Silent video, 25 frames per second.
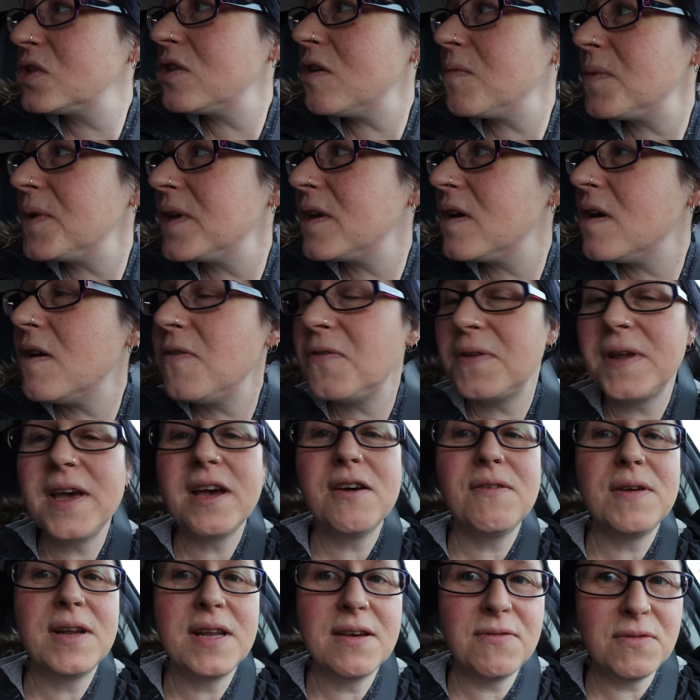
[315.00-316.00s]
Stop in half an
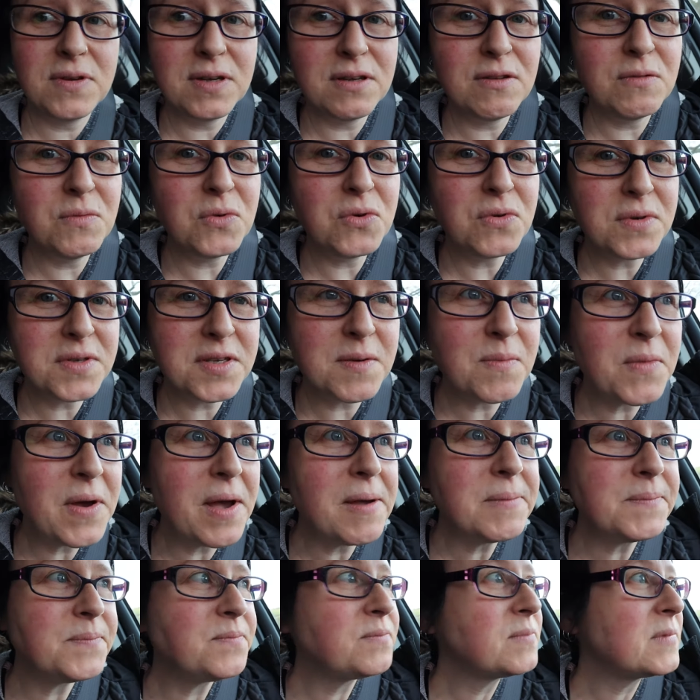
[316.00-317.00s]
hour and have a little walk
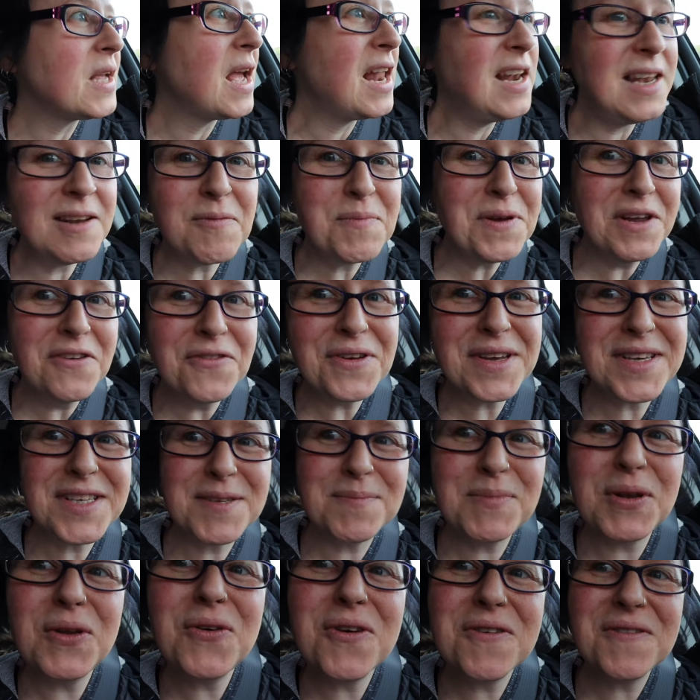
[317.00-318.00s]
somewhere. A little bit of
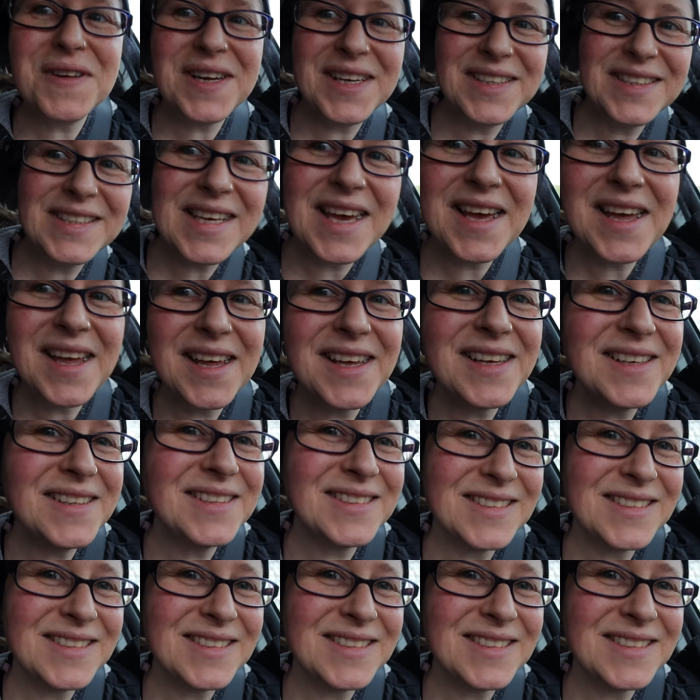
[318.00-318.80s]
exploring, yay.